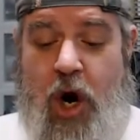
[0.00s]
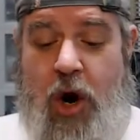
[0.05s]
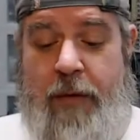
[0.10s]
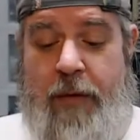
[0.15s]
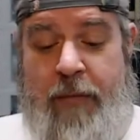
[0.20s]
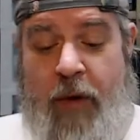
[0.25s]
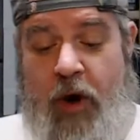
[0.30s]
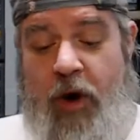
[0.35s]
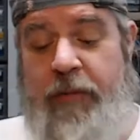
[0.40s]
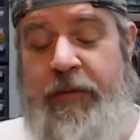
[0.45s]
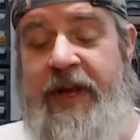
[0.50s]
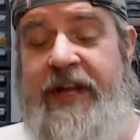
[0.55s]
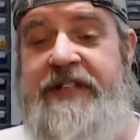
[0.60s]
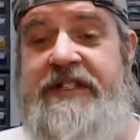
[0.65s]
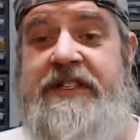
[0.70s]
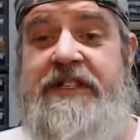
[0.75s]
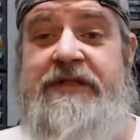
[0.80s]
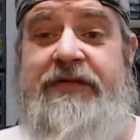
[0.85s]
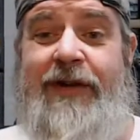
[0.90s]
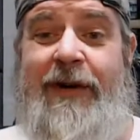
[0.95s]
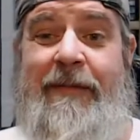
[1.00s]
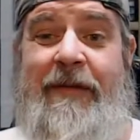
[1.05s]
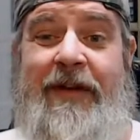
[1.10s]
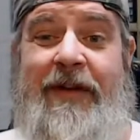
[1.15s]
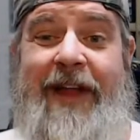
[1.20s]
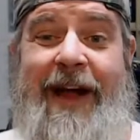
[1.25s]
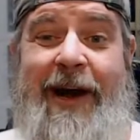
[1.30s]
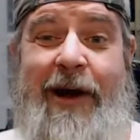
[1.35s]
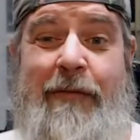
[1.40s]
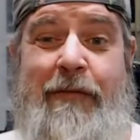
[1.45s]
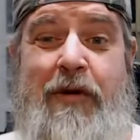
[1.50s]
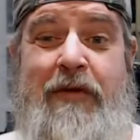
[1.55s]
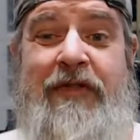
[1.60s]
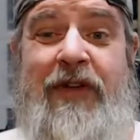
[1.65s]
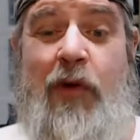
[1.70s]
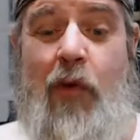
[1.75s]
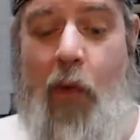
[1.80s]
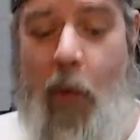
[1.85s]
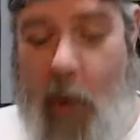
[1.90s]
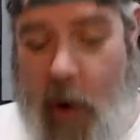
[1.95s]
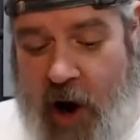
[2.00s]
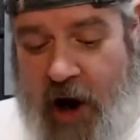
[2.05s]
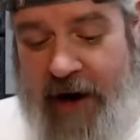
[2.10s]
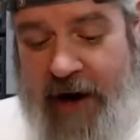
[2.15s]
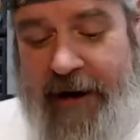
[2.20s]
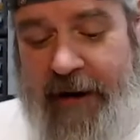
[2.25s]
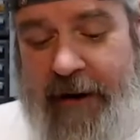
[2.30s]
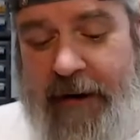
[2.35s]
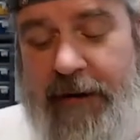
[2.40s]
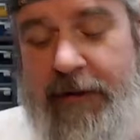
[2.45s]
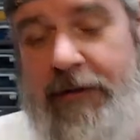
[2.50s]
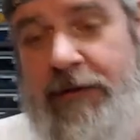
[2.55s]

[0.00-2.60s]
More pieces from the Lego Movie 1.